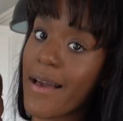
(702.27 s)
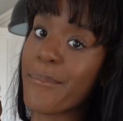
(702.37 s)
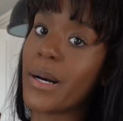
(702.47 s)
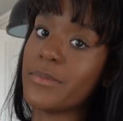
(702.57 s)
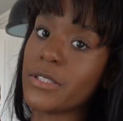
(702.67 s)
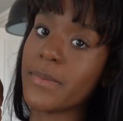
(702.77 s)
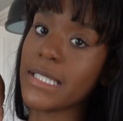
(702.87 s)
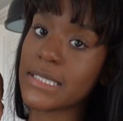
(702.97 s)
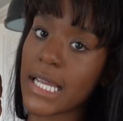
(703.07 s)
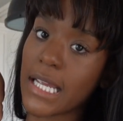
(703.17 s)
I pump to
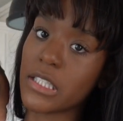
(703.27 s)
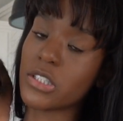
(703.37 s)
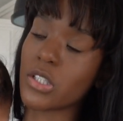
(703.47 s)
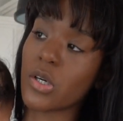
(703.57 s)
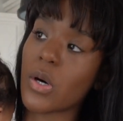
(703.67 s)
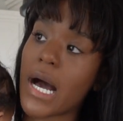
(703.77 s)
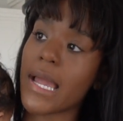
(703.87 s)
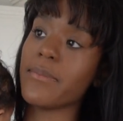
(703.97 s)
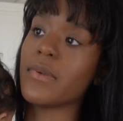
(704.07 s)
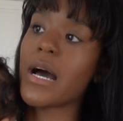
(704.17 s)
maintain, so
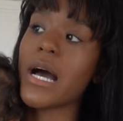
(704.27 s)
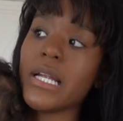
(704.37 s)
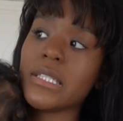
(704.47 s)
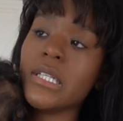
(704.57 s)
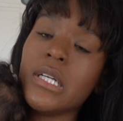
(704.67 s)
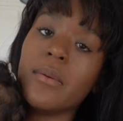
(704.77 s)
I'm not